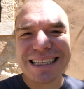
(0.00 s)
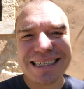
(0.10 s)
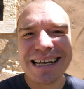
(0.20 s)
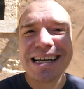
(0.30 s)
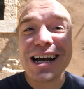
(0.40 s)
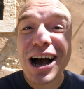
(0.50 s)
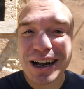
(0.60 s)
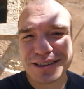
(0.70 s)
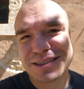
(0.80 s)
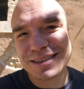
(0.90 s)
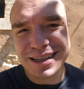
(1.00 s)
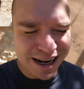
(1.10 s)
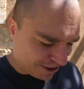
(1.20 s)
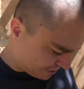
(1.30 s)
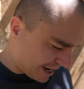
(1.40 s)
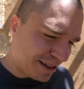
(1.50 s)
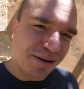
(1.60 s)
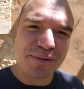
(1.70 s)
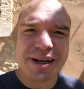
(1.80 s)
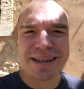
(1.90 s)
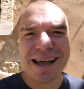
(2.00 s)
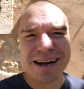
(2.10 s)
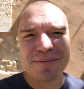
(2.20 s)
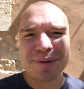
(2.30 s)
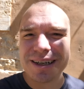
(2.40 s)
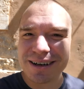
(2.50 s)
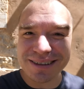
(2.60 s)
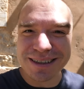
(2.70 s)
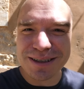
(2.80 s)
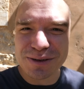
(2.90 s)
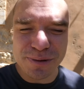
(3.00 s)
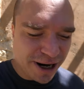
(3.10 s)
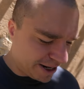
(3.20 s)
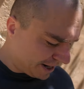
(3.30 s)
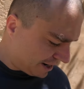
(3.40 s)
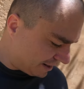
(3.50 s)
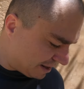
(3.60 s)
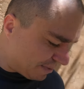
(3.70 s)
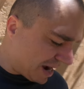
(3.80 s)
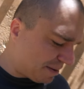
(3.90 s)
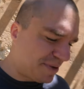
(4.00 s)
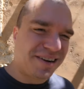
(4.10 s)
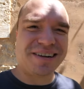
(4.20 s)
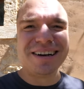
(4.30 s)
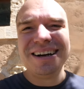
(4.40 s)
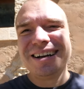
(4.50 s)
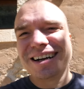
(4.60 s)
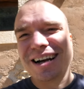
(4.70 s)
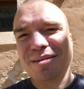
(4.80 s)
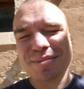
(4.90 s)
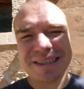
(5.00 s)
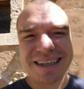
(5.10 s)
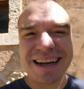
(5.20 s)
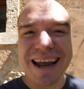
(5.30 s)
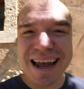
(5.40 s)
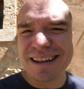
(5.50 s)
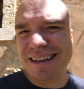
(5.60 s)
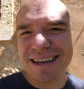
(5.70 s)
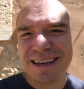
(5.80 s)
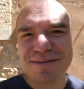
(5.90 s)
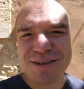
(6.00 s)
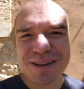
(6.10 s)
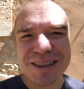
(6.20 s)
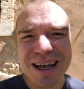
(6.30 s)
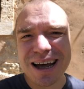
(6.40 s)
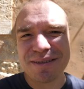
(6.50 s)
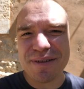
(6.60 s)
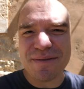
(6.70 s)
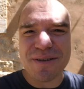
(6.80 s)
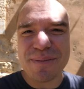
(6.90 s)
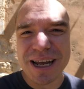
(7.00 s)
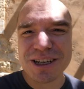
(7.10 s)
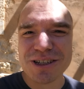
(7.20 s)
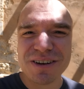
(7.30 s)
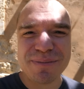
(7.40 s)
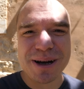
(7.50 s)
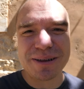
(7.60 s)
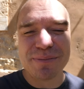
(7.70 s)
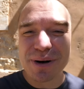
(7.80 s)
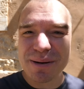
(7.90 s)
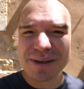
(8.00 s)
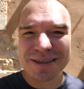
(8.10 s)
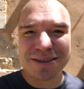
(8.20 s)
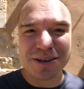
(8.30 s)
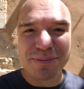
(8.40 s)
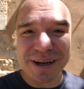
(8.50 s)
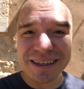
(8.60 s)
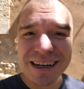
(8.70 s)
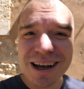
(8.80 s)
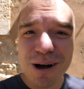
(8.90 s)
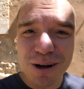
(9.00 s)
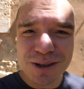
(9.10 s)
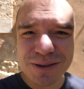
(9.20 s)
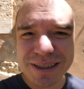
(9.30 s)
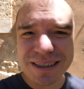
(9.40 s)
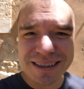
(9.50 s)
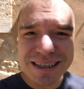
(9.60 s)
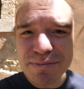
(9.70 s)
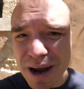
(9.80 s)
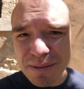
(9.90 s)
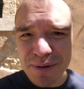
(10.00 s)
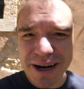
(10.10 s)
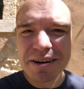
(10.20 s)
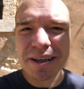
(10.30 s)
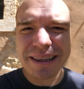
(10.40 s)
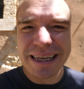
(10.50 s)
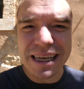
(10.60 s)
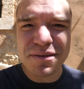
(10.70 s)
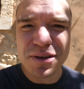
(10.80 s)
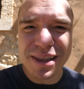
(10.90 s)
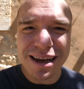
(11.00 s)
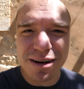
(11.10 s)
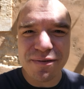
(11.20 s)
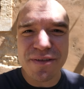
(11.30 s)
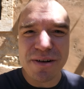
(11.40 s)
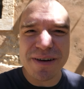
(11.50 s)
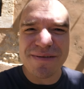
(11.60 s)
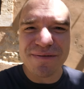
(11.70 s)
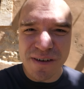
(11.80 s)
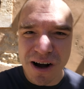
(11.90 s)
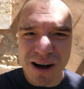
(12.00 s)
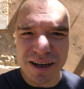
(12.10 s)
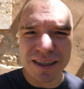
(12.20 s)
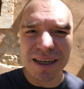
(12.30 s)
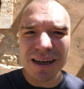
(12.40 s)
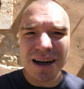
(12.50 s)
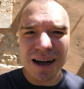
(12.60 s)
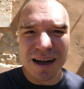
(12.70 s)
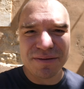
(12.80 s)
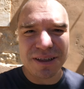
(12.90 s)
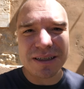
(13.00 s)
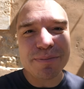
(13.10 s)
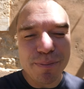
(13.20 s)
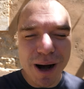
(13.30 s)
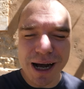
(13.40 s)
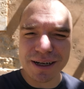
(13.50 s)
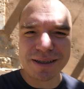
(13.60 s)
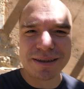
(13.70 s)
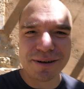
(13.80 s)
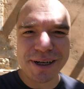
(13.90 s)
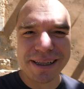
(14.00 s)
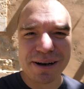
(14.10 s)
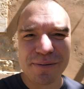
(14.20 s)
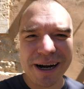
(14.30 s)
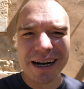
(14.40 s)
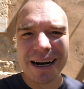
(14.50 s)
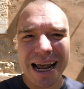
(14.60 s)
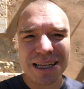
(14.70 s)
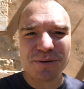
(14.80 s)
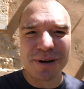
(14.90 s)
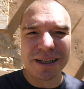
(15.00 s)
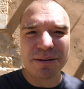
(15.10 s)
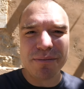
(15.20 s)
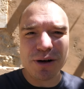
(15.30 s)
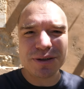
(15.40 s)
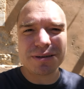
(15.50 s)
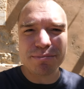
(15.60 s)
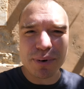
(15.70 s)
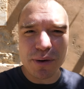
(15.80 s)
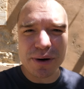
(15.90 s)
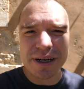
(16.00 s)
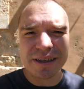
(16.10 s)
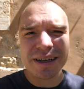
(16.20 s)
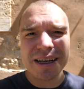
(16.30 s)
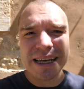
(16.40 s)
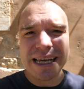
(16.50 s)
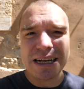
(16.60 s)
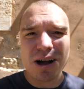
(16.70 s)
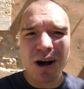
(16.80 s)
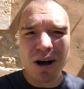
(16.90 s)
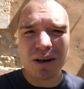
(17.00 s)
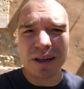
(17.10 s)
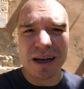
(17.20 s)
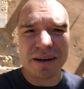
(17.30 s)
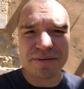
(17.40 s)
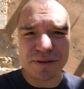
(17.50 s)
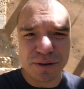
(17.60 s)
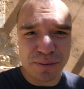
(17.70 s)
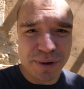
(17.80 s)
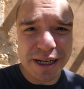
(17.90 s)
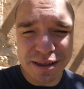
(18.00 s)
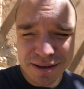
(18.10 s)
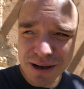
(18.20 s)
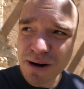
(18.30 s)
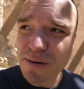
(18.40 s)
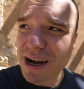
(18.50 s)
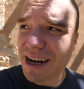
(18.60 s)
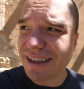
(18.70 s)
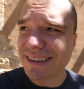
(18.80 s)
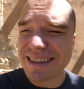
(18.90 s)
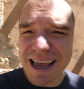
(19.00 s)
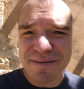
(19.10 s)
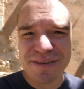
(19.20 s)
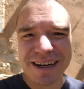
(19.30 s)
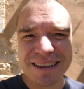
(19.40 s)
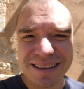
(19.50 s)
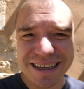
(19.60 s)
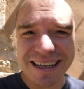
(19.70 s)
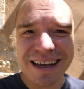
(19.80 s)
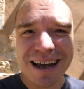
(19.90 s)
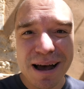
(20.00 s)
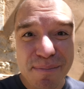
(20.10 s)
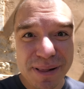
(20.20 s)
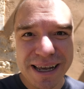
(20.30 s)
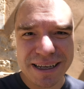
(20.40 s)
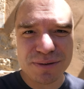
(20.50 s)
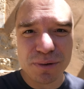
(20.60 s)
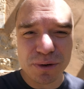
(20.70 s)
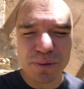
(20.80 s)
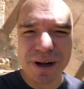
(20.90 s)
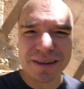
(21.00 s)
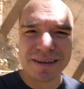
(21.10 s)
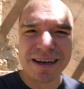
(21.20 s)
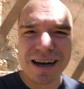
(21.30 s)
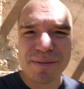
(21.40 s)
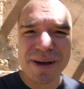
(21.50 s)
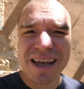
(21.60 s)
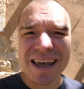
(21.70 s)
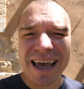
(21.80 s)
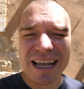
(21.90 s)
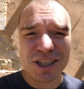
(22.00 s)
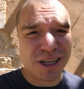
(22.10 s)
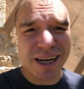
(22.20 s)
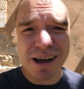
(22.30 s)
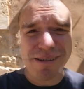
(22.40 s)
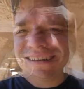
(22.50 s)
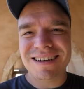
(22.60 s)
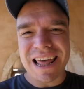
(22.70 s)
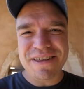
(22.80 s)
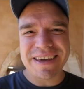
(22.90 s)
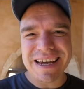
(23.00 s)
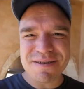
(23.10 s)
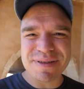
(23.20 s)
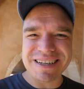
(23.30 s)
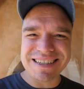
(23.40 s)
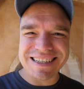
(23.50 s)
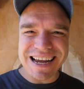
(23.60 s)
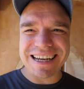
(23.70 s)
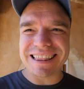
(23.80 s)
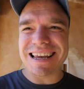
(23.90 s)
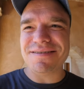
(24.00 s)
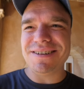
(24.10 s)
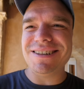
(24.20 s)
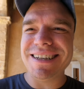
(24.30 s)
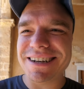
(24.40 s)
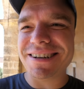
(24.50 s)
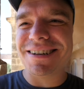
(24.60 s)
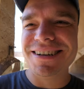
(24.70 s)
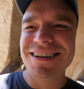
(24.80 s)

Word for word: St. Constantine. I just had to read that up there. This is why the map here comes in handy. It gives you a lot of information about the premises here, but also this, this map right here that they give you, they are very fond of this monastery. They rate it as one of the most important in all of Greece. So uh, definitely a place worthwhile to come and check out. And you can come to the second level here